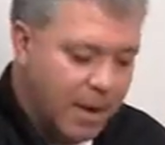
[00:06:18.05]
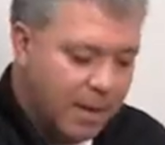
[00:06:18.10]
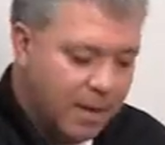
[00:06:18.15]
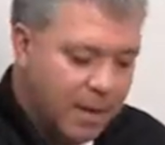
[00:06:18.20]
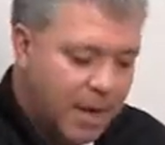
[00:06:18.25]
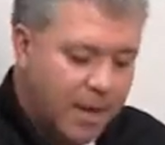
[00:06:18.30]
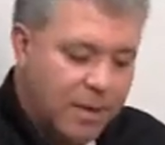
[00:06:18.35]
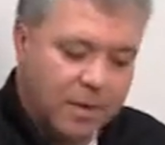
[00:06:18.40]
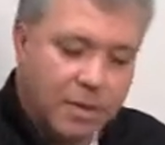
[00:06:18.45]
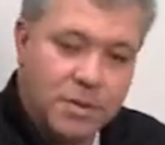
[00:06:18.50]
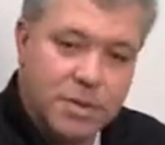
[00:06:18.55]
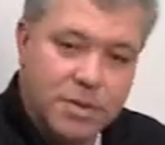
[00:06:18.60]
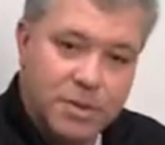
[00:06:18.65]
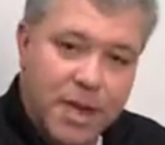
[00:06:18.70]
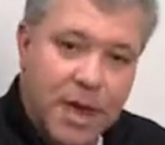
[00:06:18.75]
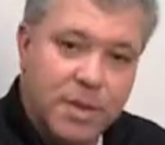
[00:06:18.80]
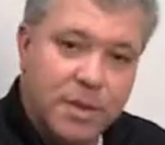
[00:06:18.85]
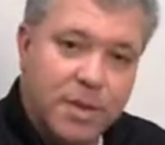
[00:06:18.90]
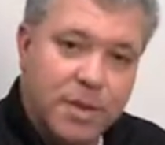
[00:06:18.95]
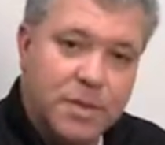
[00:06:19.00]
Now you
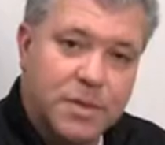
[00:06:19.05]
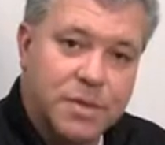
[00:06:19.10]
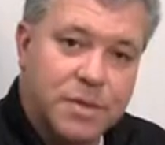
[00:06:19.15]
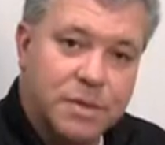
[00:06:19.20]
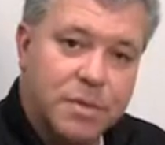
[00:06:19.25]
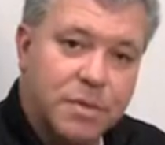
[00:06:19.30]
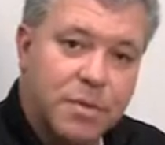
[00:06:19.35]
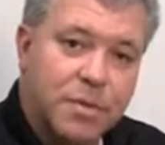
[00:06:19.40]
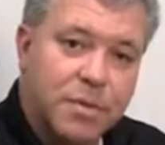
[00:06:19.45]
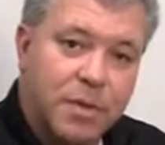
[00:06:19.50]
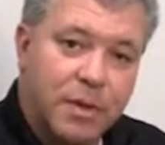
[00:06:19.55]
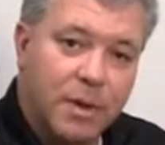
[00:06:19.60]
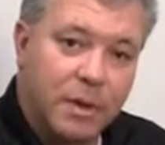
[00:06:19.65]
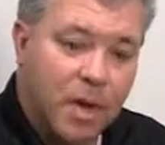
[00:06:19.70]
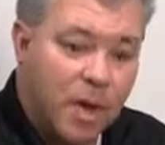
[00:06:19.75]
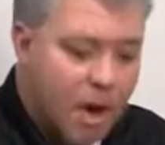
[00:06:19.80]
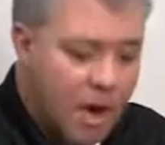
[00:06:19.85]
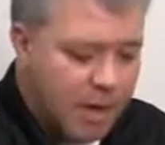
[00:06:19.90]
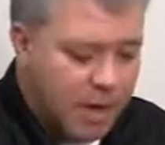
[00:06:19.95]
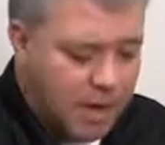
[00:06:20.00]
set this through the
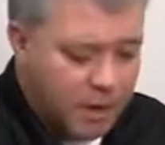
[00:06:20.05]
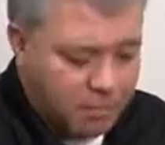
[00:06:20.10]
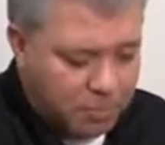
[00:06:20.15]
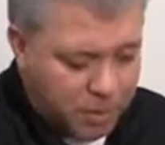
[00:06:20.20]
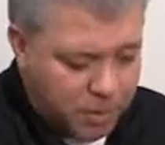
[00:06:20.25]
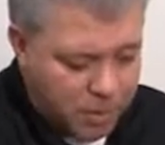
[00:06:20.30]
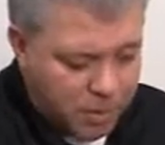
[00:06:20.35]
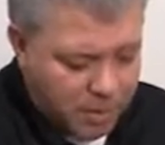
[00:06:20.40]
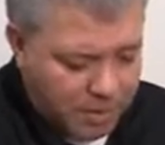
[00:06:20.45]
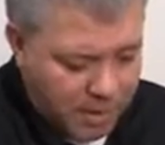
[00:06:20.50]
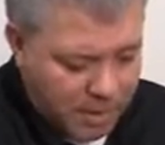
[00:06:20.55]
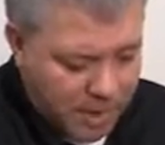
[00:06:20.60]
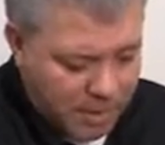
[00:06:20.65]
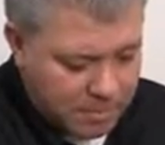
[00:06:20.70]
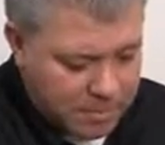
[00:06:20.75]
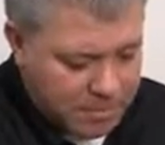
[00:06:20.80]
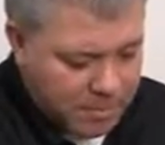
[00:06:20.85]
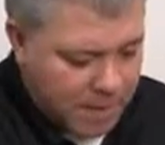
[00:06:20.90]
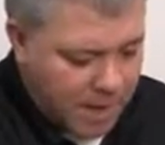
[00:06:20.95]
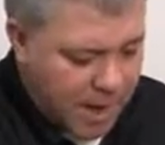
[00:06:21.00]
logging
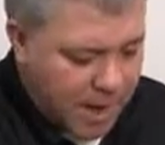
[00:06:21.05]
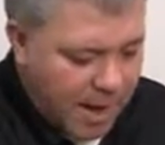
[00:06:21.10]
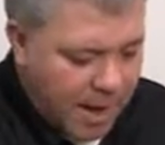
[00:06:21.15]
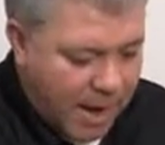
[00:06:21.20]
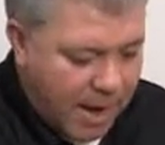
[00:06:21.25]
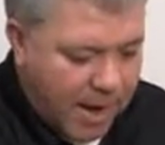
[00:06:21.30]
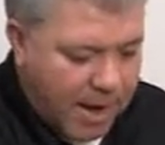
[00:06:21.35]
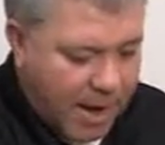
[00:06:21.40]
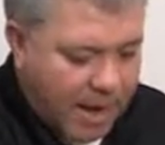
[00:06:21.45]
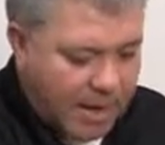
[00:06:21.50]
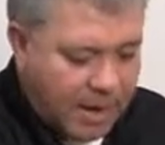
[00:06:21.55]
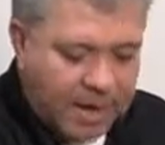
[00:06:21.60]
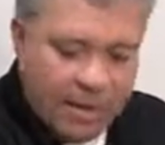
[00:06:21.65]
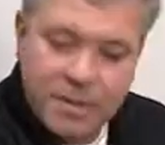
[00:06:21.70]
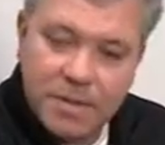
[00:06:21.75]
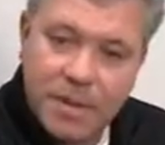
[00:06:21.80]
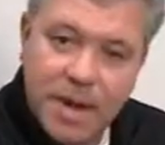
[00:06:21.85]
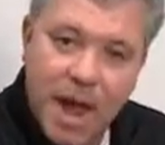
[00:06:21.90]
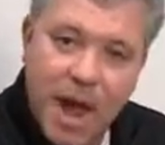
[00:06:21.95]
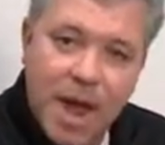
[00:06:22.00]
programs, and
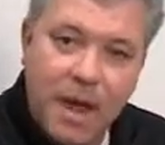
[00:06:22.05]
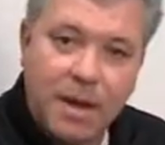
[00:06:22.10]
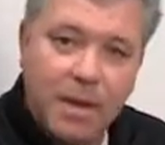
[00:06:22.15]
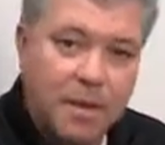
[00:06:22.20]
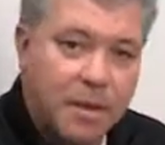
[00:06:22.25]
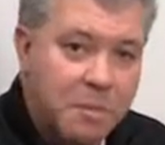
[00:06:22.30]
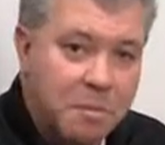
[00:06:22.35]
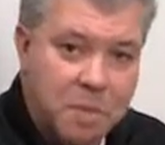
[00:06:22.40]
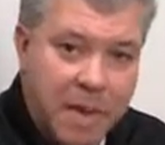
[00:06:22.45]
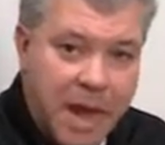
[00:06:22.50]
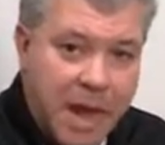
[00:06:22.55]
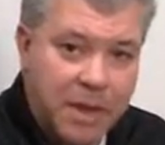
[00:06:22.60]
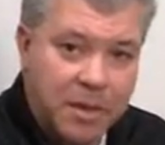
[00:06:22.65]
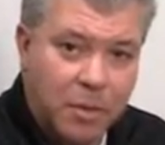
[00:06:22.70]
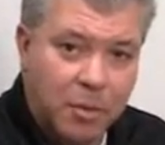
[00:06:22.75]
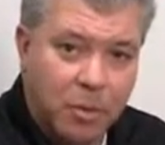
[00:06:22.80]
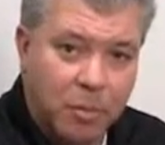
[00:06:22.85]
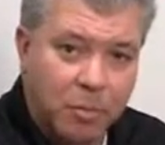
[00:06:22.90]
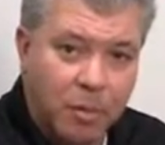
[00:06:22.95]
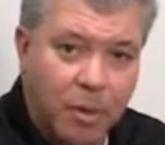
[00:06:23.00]
it's not the
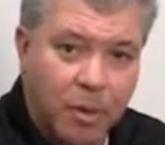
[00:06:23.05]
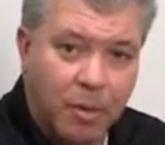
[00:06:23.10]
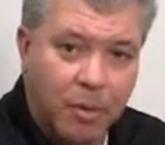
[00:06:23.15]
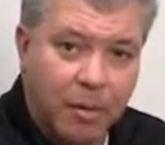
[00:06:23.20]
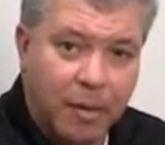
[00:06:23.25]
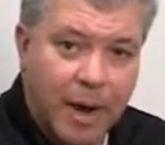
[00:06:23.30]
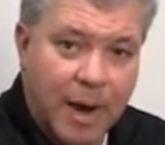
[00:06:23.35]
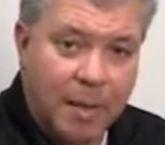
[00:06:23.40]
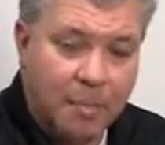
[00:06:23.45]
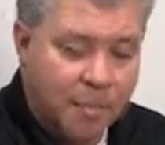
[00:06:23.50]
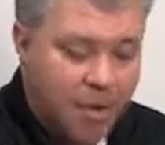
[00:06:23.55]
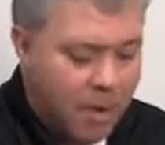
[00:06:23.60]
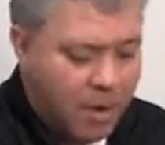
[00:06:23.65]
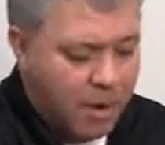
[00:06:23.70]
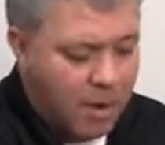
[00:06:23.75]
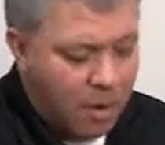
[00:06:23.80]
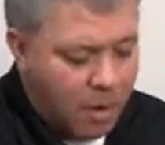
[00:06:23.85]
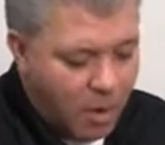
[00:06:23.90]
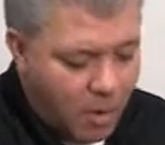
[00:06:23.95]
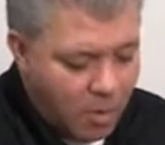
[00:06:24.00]
manual program,
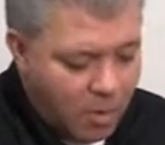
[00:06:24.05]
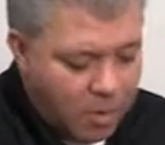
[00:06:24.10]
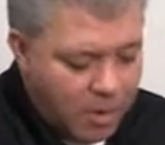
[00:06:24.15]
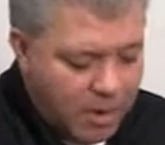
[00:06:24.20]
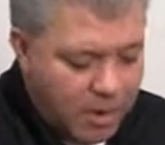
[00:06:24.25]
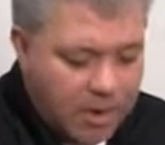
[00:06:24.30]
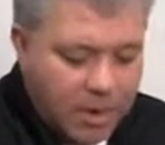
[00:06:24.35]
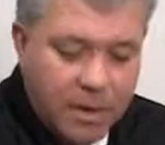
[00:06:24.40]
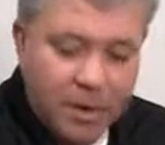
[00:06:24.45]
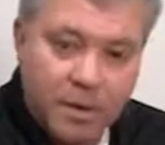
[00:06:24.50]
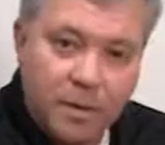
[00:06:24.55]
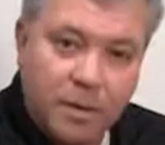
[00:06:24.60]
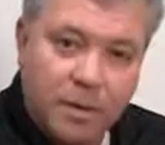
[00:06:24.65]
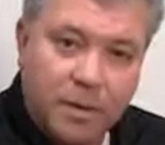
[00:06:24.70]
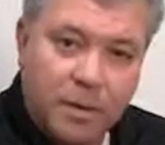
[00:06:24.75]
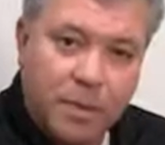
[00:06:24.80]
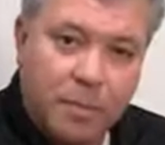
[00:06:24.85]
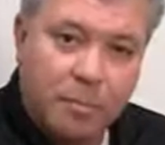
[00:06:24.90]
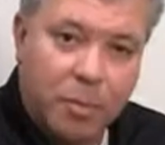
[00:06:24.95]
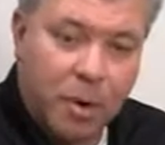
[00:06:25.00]
only
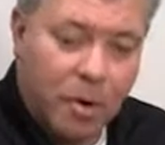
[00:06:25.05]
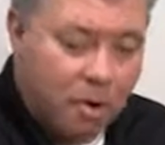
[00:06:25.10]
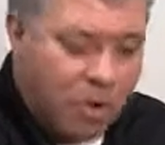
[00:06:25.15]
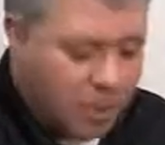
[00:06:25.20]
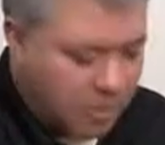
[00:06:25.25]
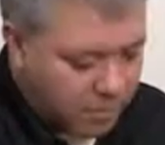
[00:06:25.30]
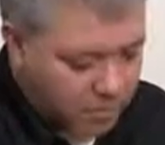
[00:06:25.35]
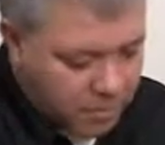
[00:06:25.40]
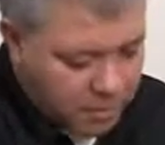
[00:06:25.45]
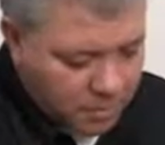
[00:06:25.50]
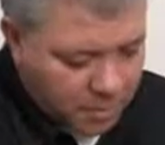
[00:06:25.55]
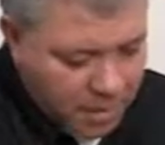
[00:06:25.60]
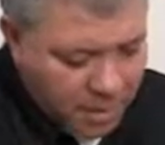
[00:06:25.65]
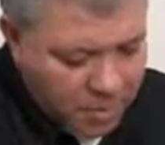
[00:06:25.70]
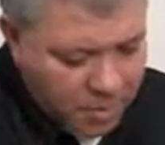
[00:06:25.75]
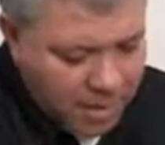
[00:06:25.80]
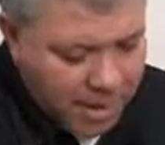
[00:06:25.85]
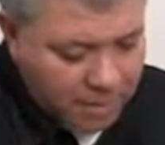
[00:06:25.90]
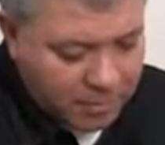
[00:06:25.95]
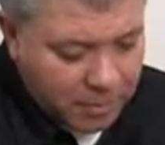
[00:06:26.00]
the
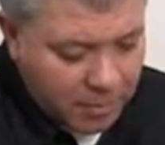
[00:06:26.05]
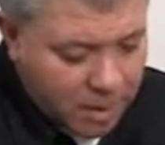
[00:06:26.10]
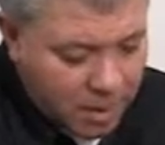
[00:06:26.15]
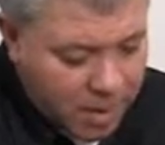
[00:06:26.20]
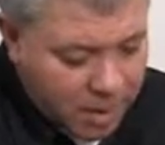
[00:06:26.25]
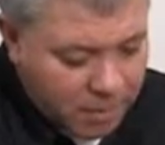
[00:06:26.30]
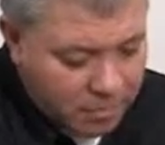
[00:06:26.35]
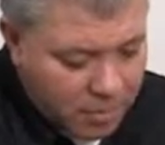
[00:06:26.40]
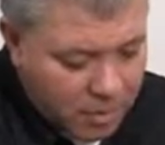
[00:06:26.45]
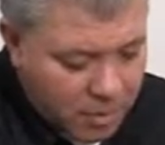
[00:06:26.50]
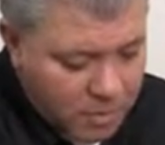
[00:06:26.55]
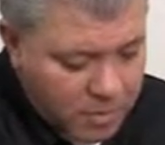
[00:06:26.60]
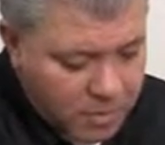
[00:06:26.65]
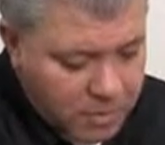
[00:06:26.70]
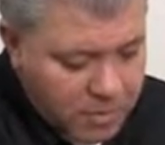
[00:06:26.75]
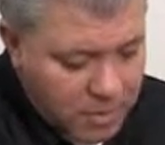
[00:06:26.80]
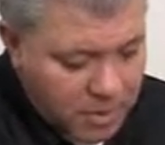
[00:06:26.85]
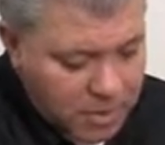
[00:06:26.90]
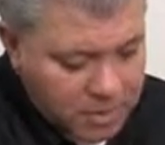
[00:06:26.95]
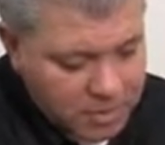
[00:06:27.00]
program log
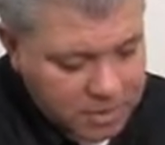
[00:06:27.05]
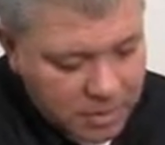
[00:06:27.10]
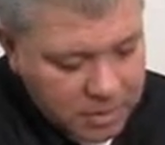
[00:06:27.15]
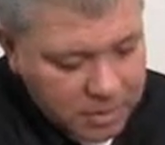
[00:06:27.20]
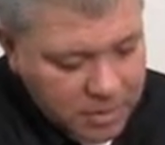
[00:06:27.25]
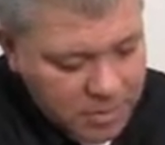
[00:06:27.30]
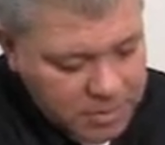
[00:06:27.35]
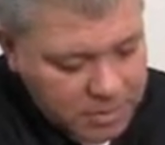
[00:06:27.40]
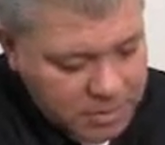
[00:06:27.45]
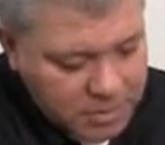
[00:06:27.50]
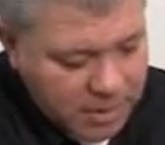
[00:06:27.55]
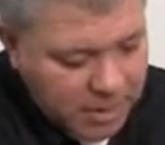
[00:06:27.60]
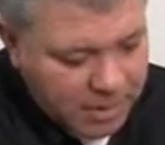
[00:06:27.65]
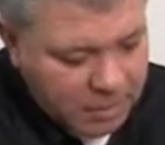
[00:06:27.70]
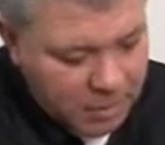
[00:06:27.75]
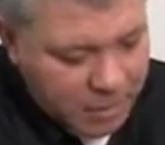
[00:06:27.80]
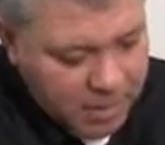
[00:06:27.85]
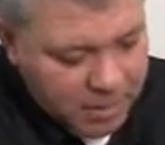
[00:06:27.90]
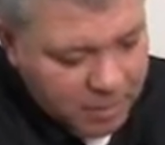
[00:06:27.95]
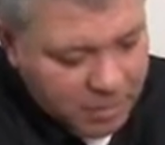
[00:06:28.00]
modes. So I'm going to select
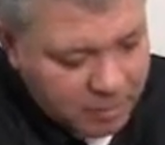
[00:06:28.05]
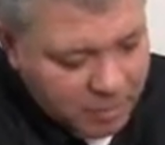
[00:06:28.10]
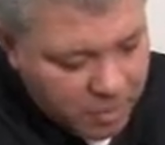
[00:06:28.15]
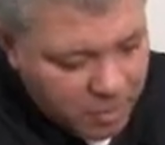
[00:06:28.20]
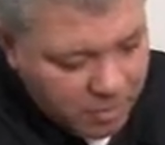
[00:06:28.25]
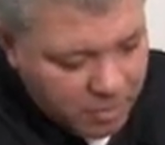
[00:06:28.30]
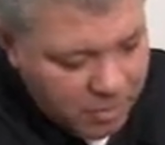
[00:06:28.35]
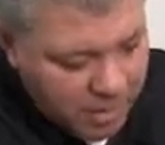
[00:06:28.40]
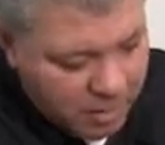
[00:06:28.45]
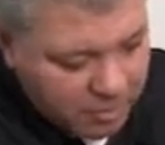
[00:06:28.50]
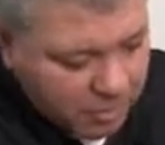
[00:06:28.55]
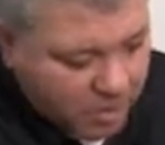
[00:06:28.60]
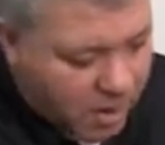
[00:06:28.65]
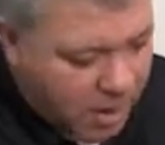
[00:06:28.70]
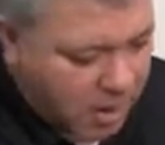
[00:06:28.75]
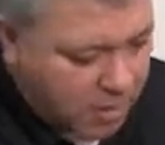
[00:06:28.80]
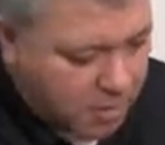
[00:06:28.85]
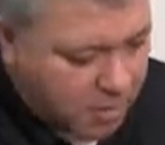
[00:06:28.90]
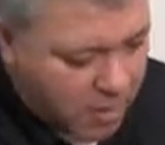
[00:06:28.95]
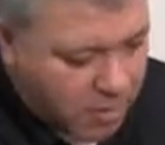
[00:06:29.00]
one of the program
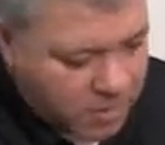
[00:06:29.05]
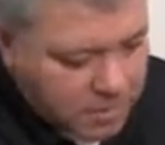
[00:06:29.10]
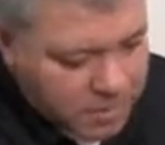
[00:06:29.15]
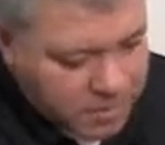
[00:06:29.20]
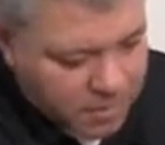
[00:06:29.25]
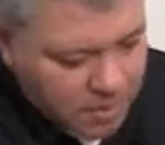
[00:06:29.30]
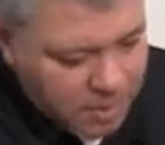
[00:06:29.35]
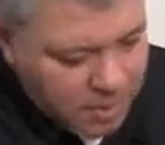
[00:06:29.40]
log modes.